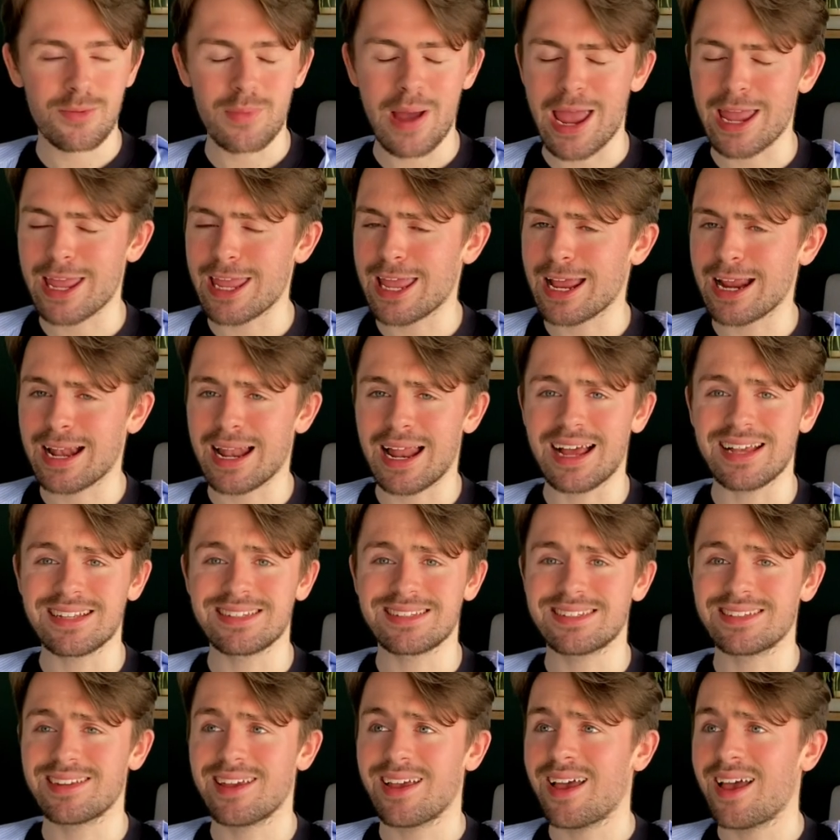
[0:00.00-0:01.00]
making
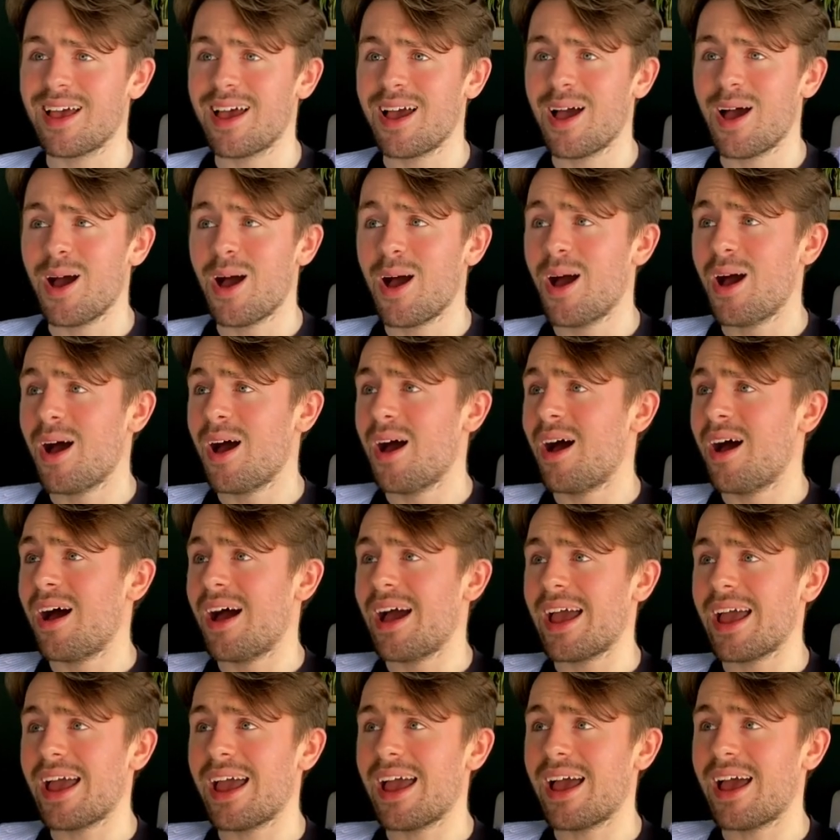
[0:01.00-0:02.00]
class
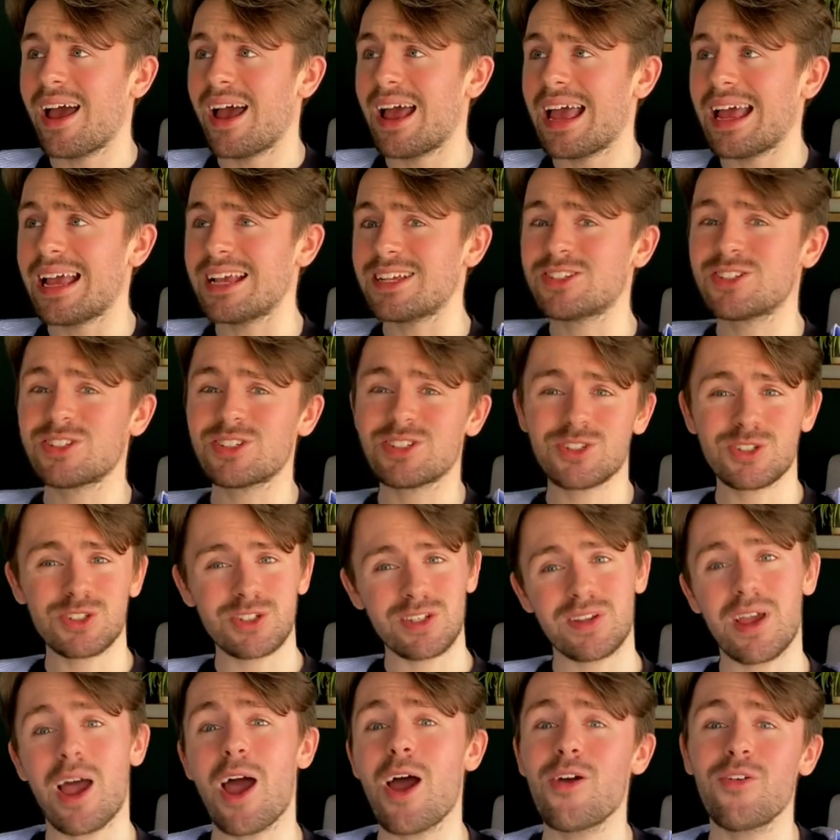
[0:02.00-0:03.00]
it's
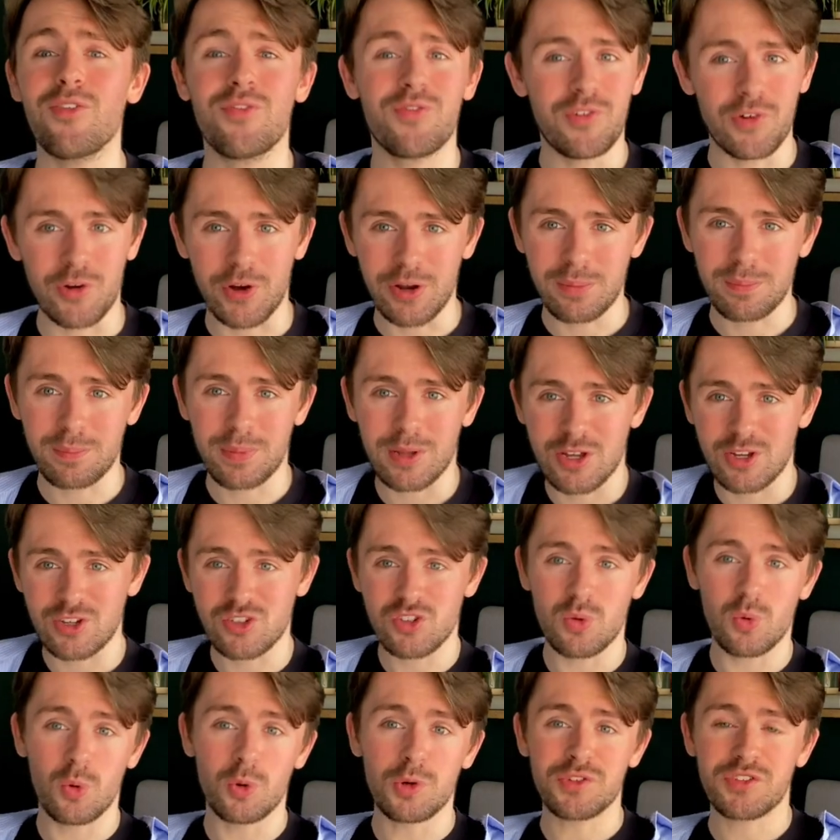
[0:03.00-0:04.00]
so fun because
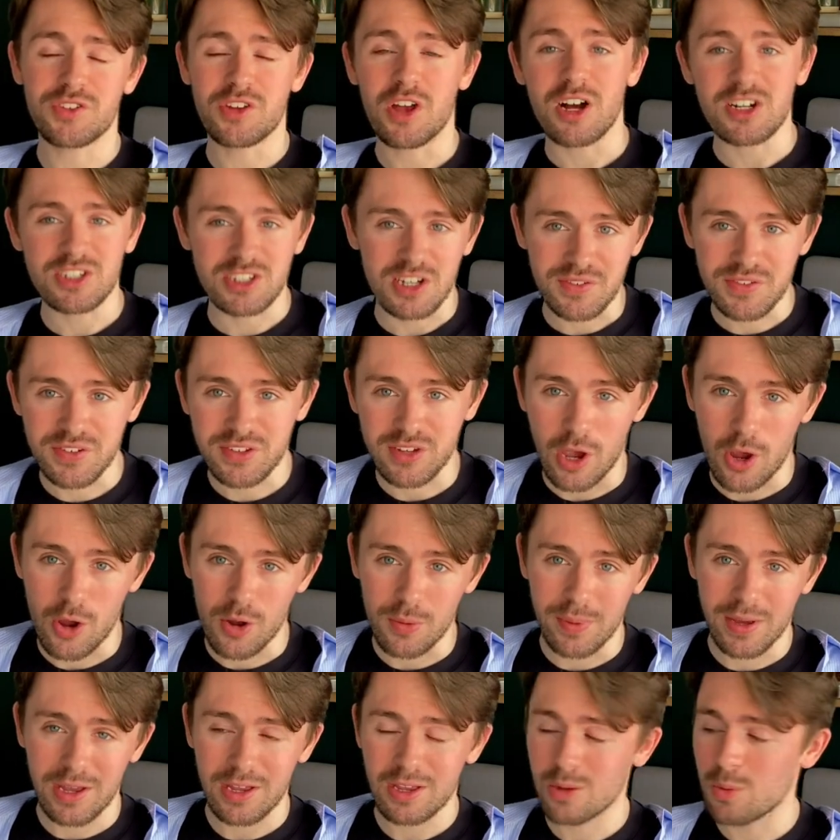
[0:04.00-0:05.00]
you all start off
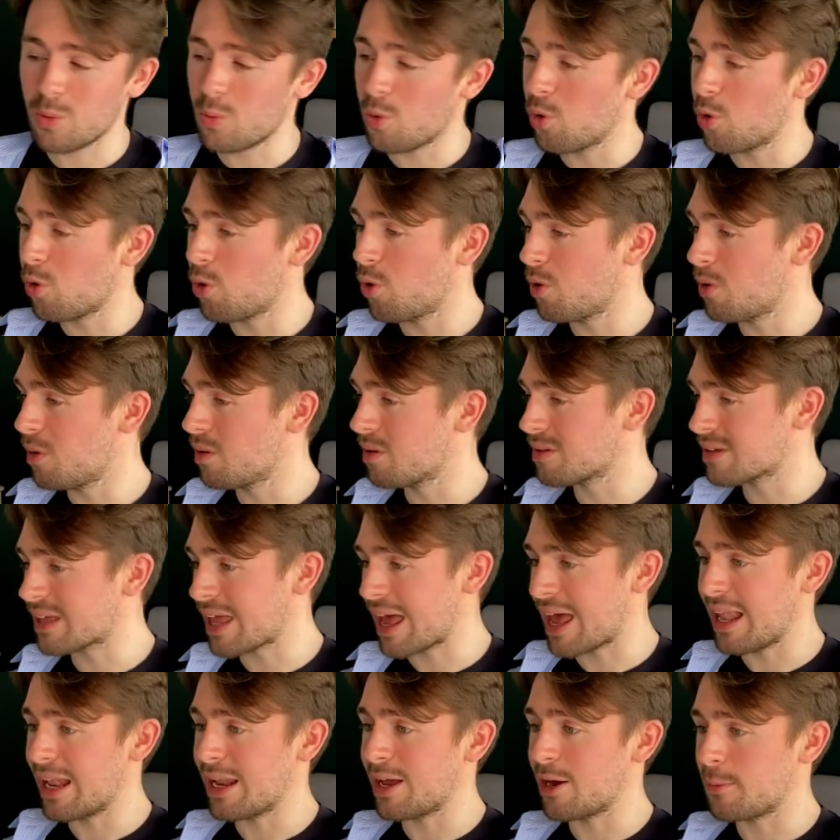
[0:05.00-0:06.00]
sober, you all
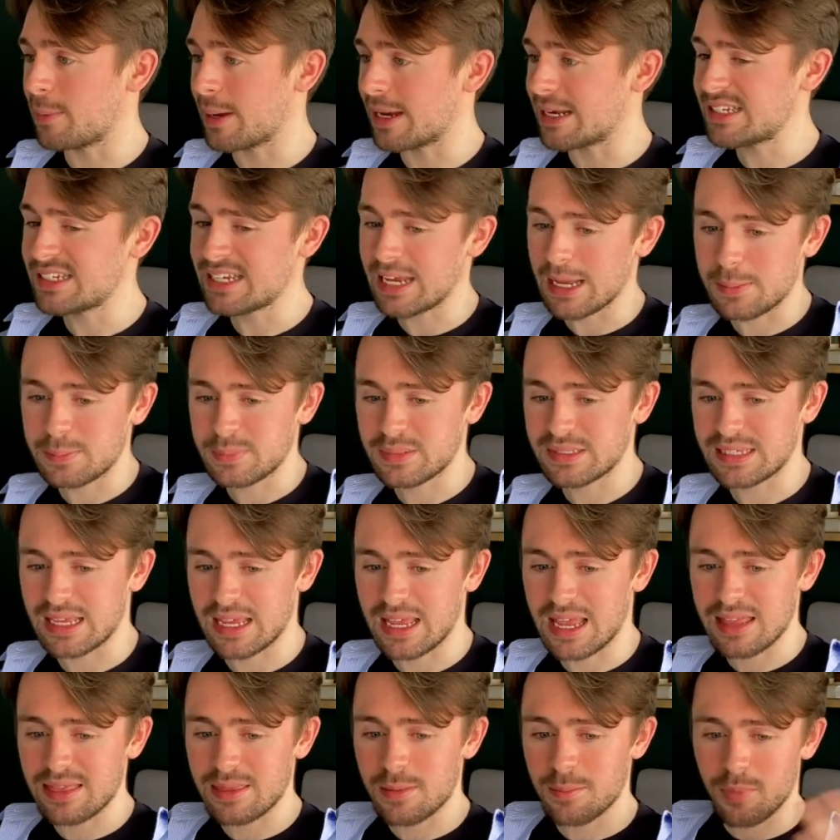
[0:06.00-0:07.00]
get a little bit tipsy,
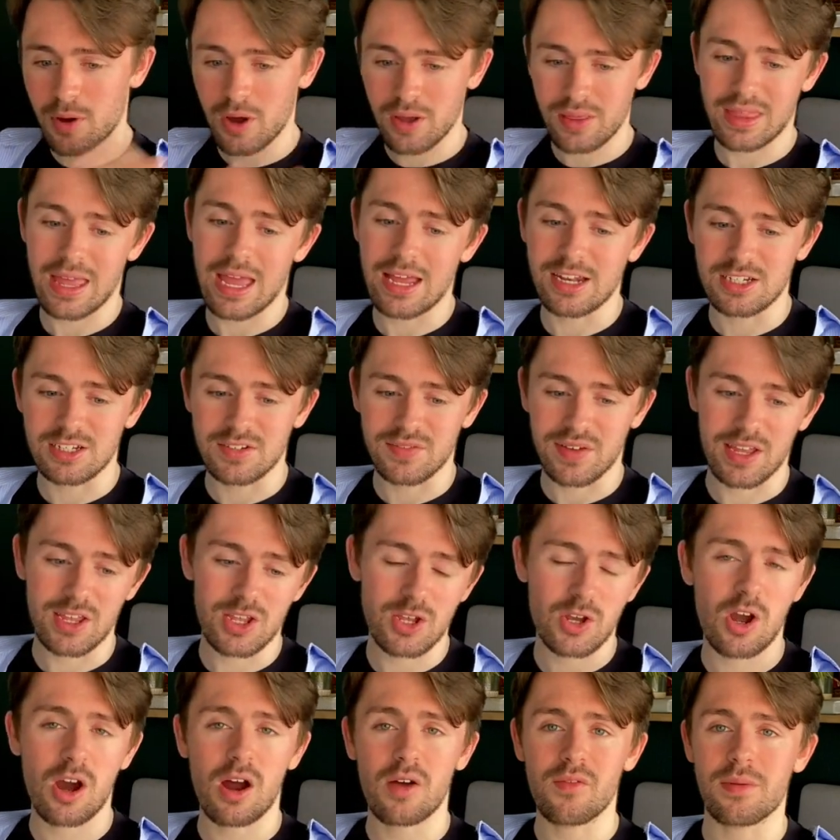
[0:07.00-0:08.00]
and then by the end of it, you
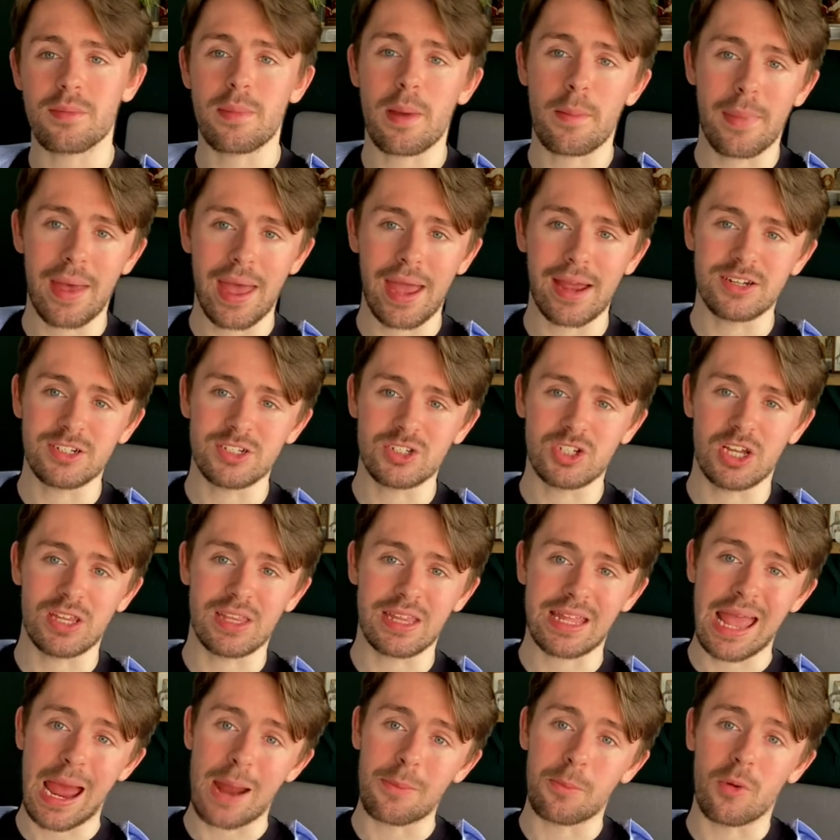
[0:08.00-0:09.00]
can't remember how to turn the
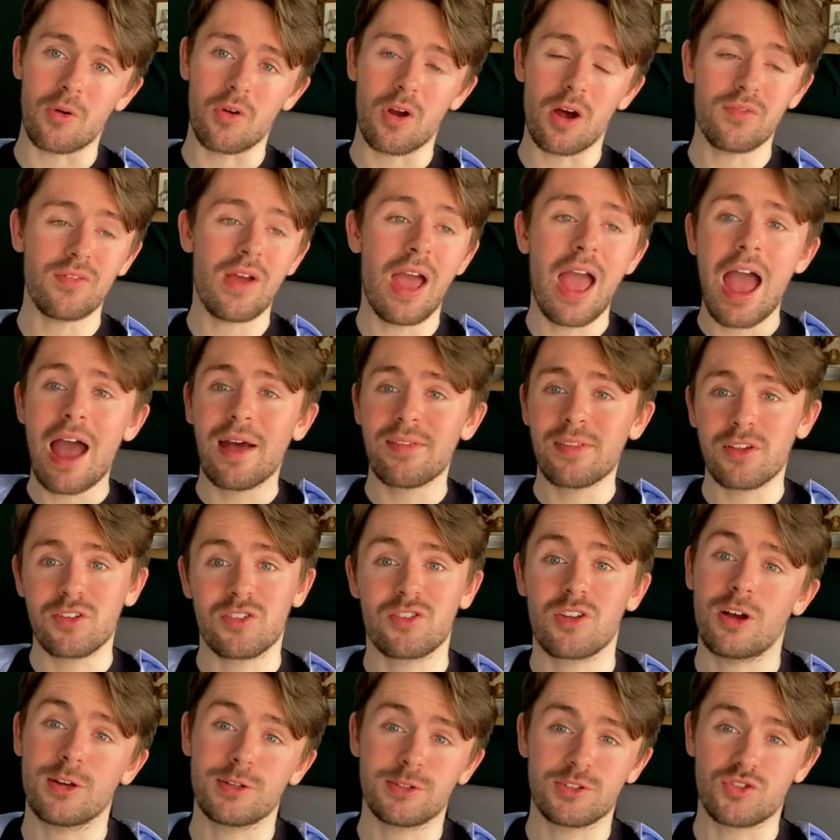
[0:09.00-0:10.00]
camera off, and you
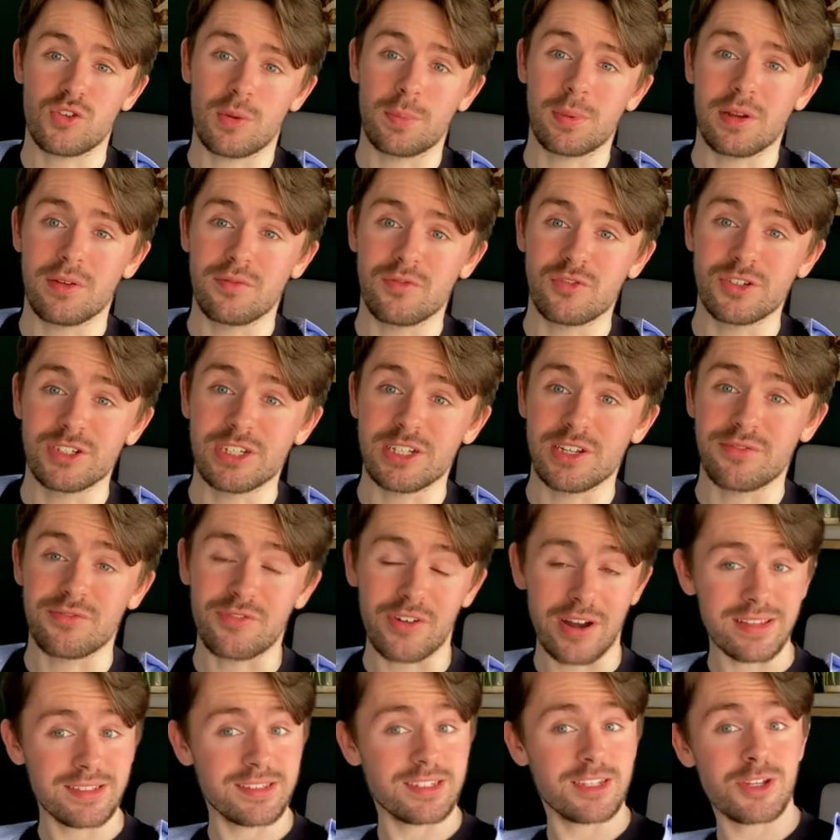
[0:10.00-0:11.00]
start stripping in front of your
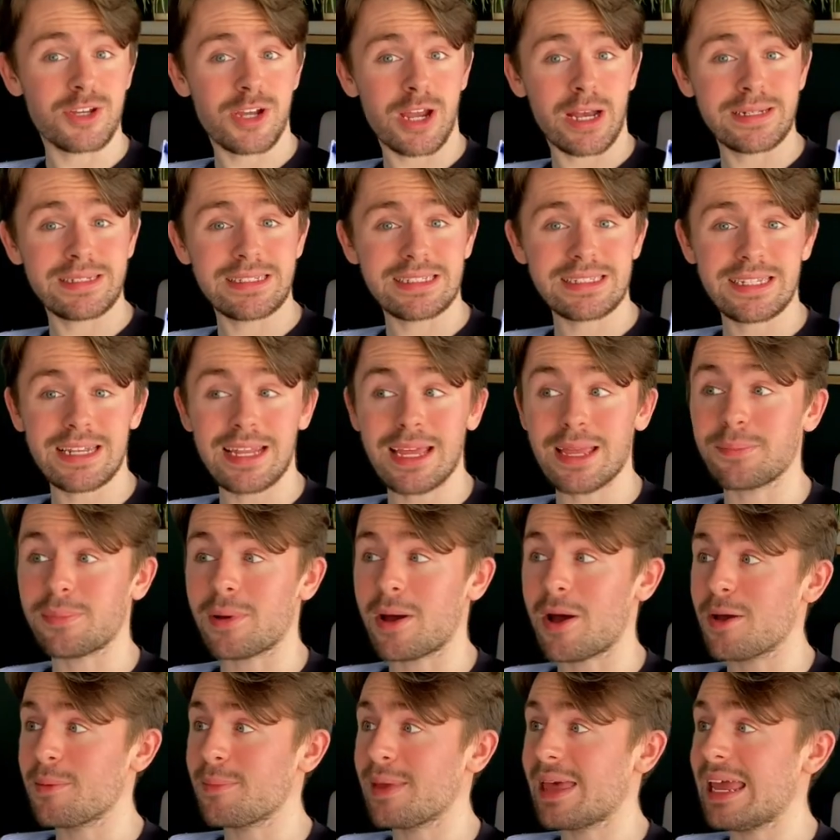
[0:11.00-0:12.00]
friends and you go to sleep.
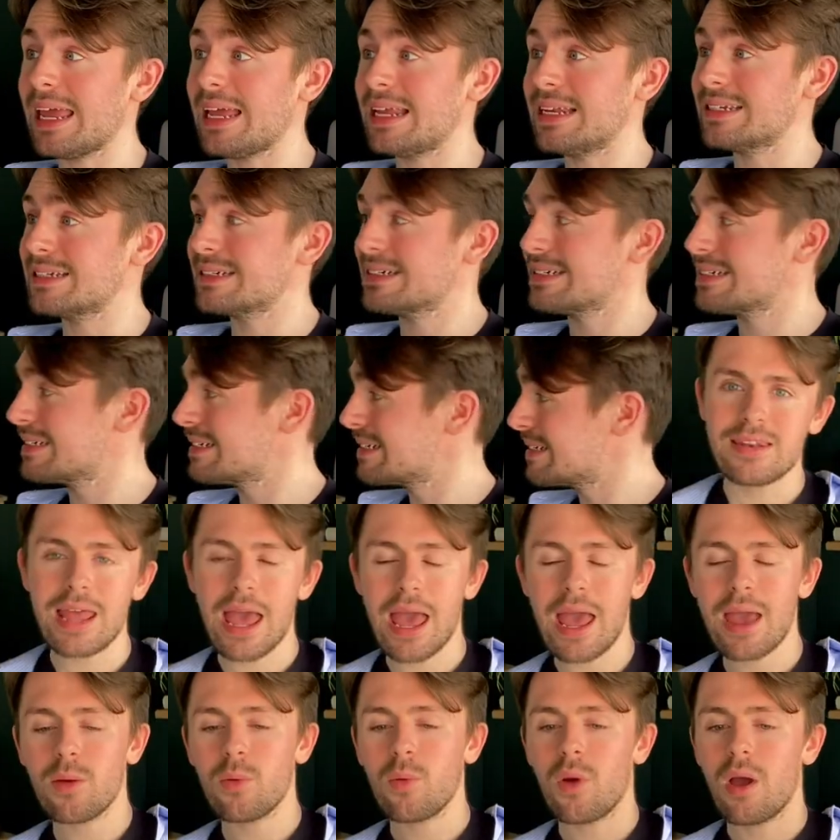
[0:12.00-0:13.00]
I mean,
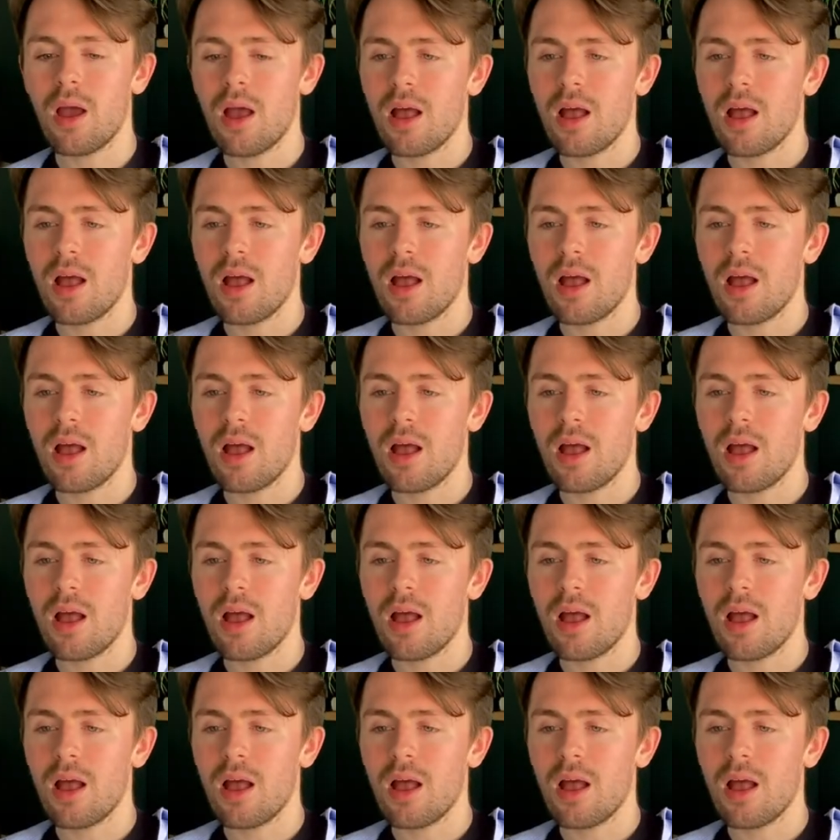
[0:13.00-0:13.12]
no,